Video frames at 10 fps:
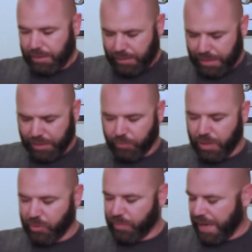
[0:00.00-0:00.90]
like
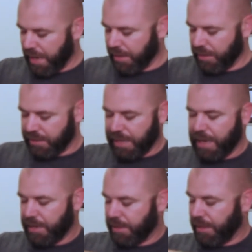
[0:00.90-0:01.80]
rubber band in the
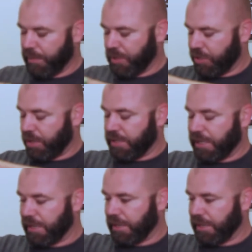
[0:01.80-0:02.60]
side to keep your shirt tucked